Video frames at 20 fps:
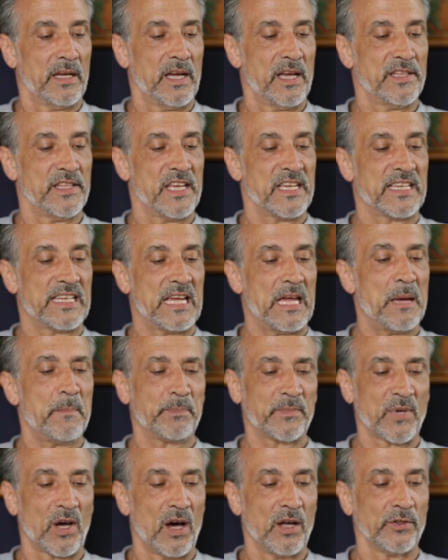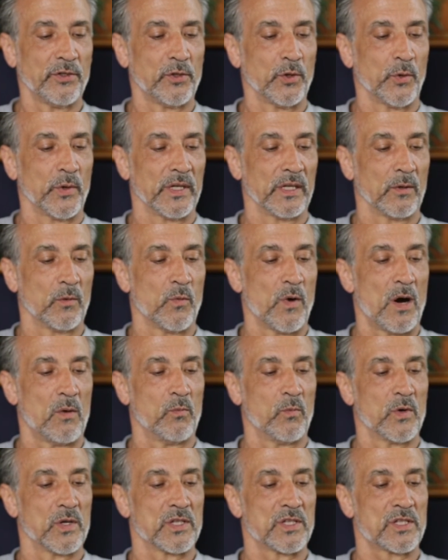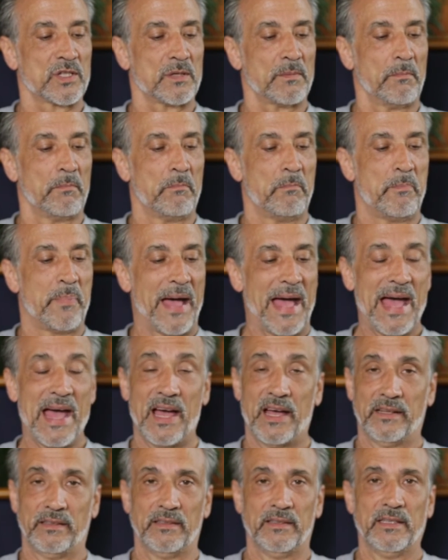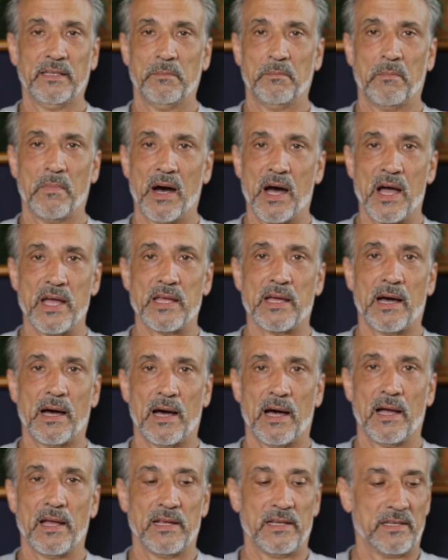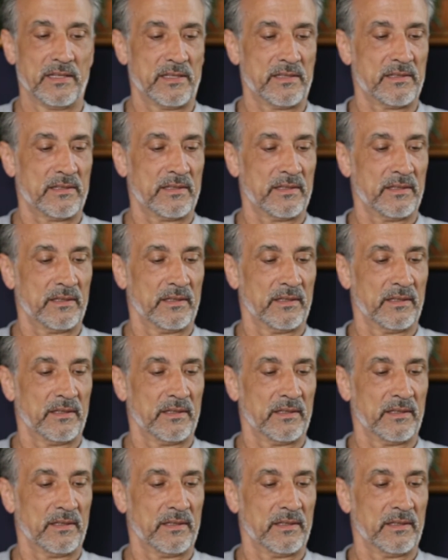And they kept on doing what was bad in my eyes.